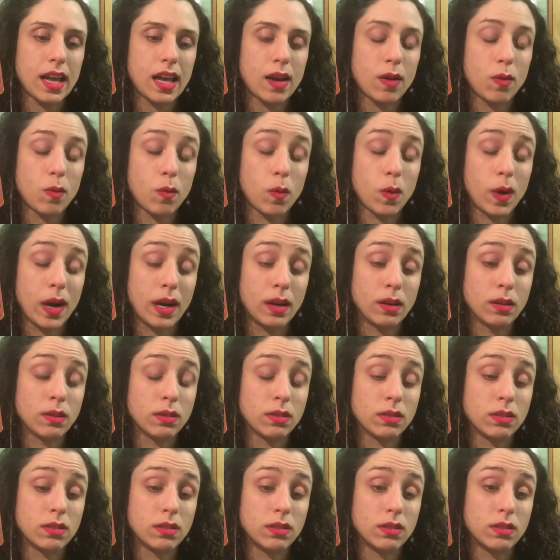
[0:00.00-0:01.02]
Wow.
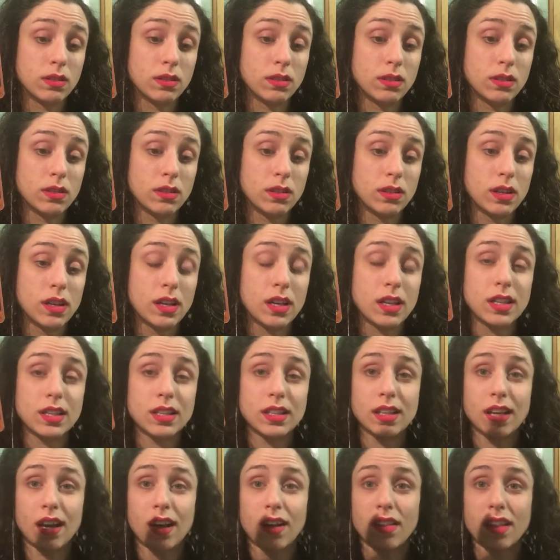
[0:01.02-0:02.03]

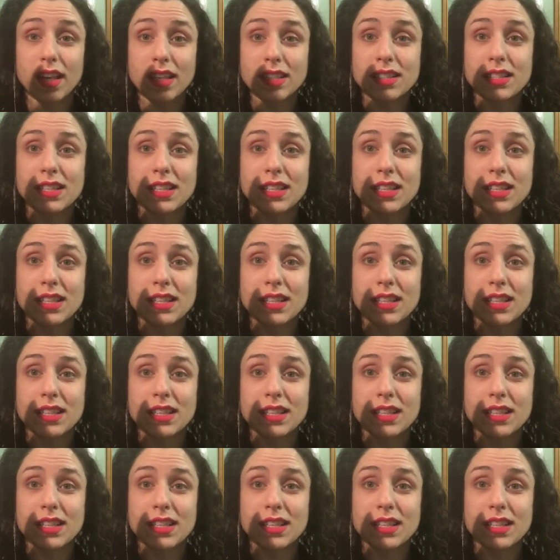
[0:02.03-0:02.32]
Now that's